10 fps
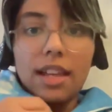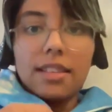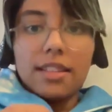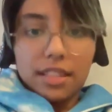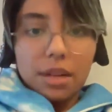
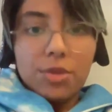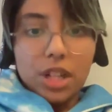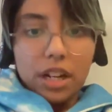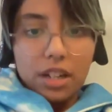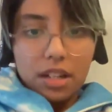and the
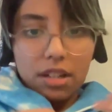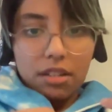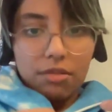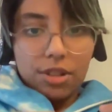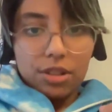subject
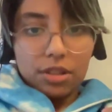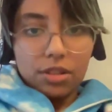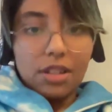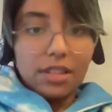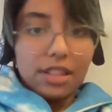which is
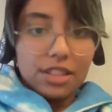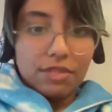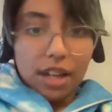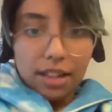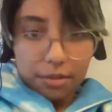called the
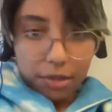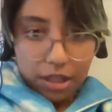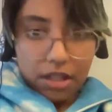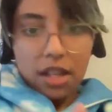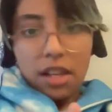
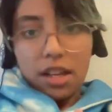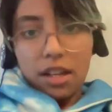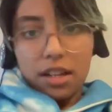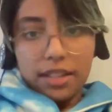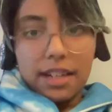Jivatman,
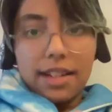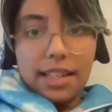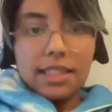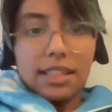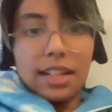then
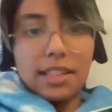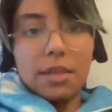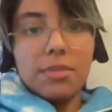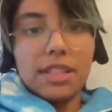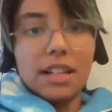
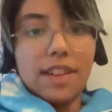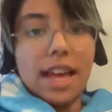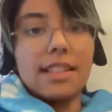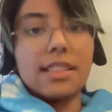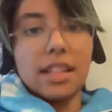designates himself
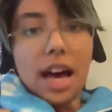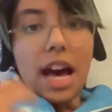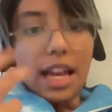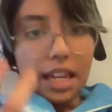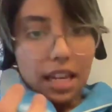as
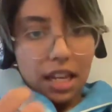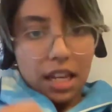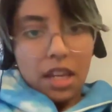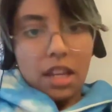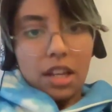I.
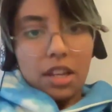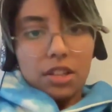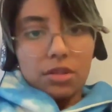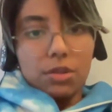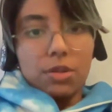
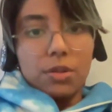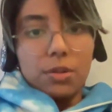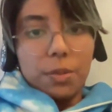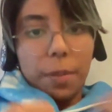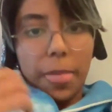
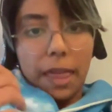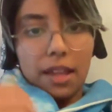So,